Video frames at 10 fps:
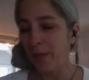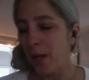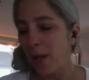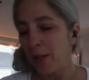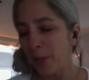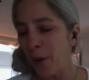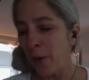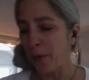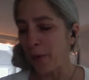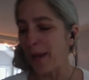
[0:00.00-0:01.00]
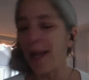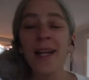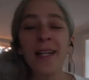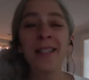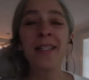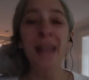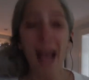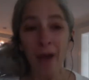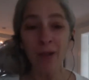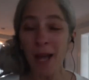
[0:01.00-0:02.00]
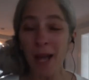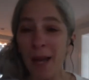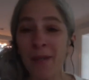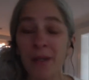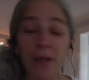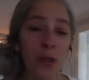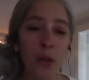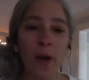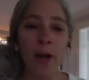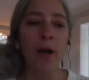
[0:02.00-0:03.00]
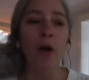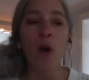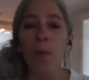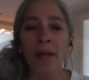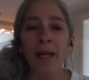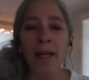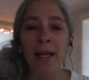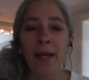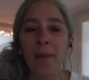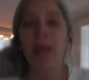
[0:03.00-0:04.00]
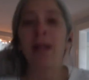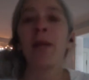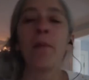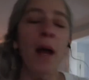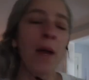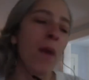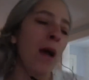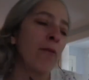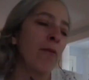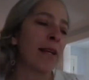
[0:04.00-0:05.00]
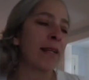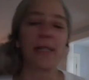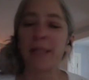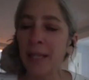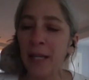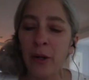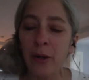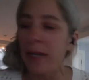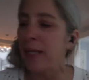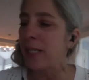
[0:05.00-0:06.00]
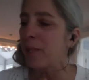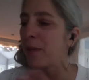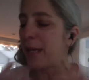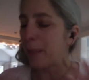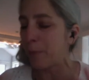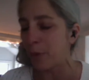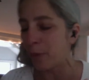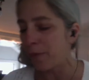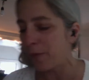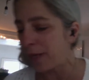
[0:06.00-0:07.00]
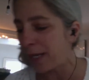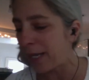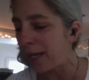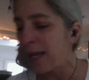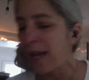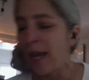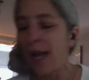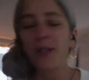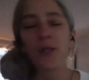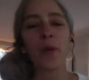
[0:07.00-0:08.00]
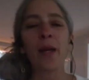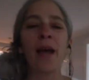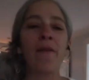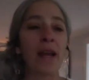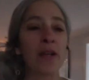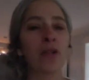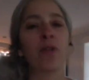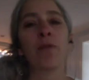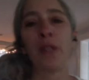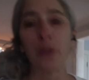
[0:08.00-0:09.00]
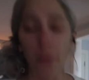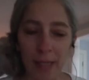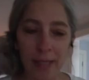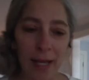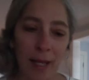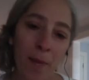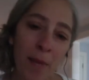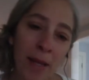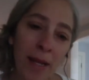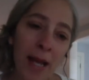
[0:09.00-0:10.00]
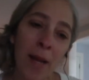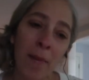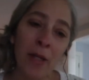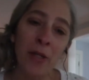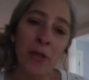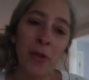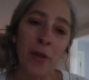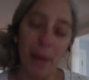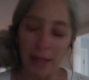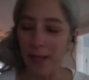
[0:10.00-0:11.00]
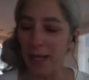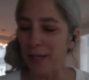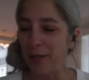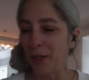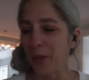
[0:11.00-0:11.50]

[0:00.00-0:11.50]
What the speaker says: So it is now time to enjoy our opening hymn. And in my mind, Randy's here and he's playing beautifully. And so we have Enter, Rejoice, and Come In. And I'm going to do the best I can do.